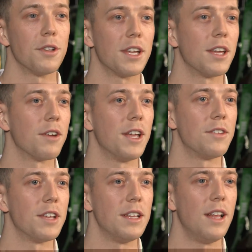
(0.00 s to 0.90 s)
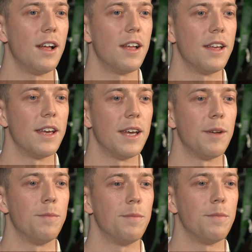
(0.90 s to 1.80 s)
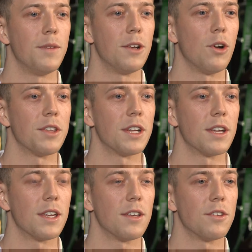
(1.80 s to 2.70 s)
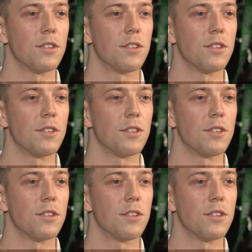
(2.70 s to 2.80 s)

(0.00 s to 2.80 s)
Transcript: I think you're right in saying that. I think